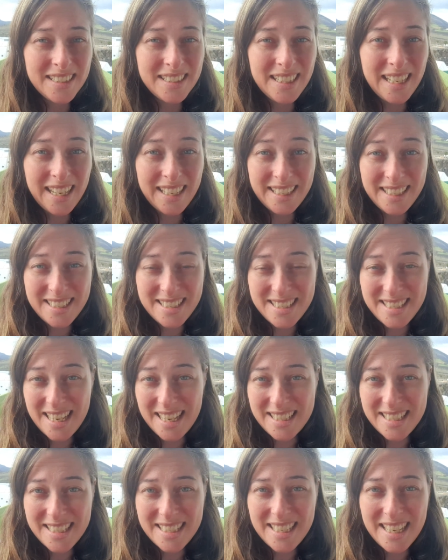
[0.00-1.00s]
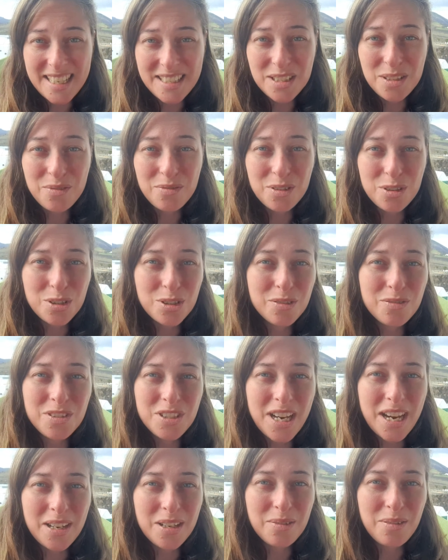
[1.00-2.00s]
like I said, today's the 1st of
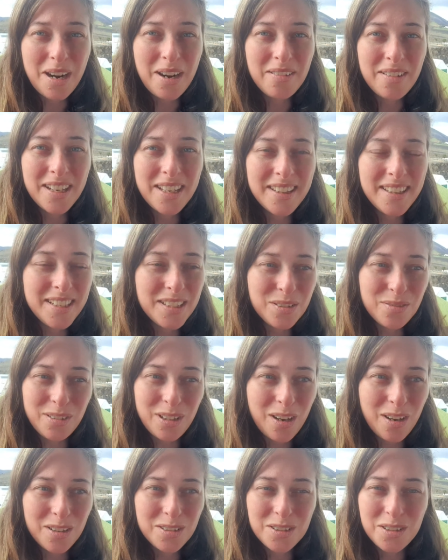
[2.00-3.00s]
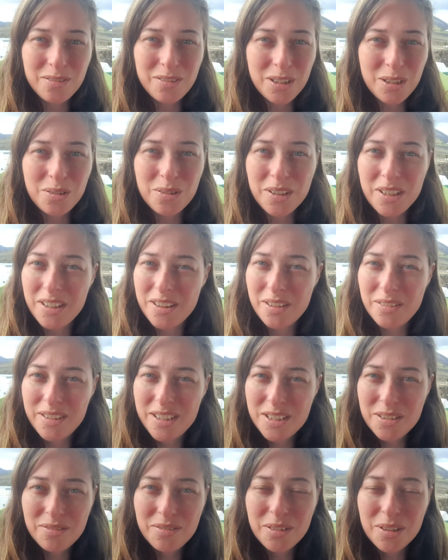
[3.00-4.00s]
January. These vlogs are recorded
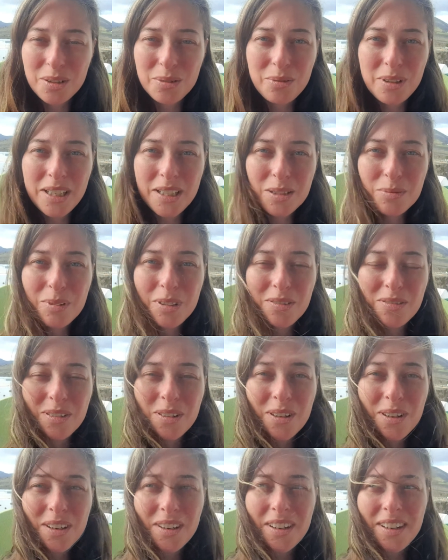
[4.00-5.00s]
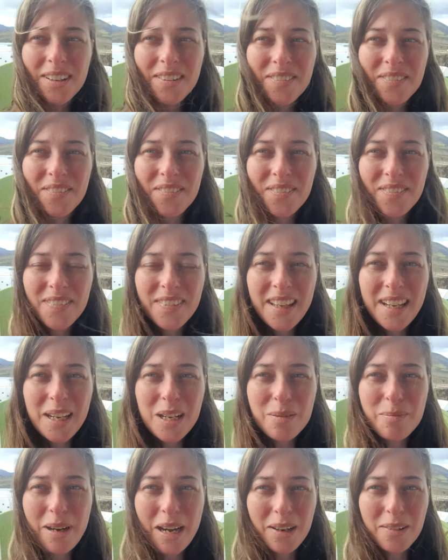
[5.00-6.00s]
3 to 4 weeks before they
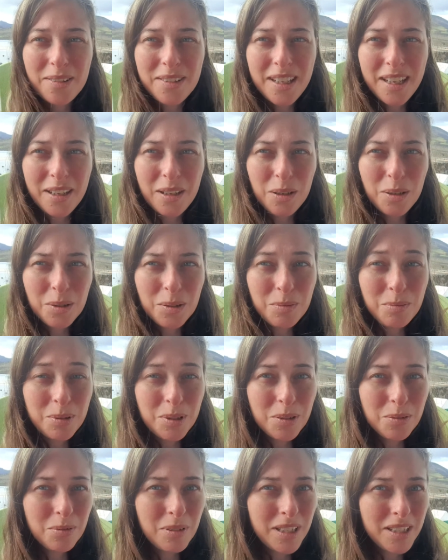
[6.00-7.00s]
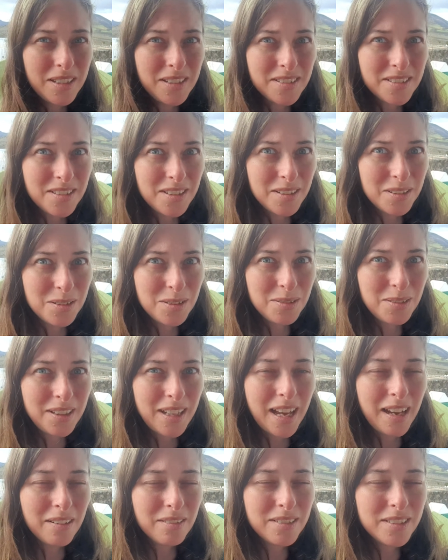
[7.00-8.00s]
come out. I hope the wind is not too
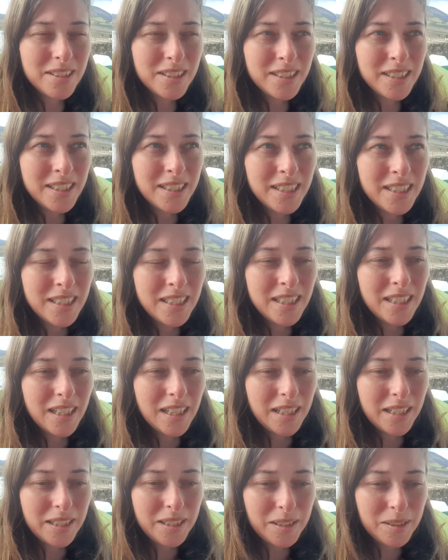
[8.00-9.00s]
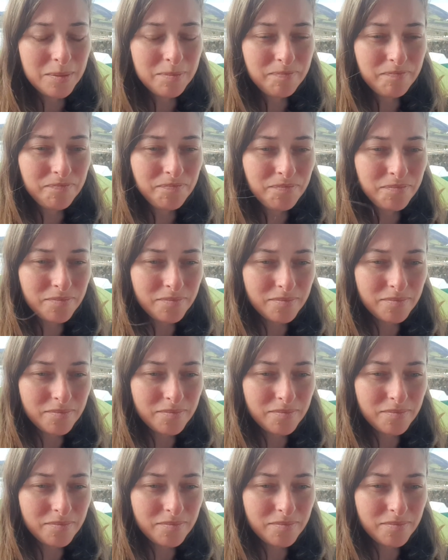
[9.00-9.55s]
loud. And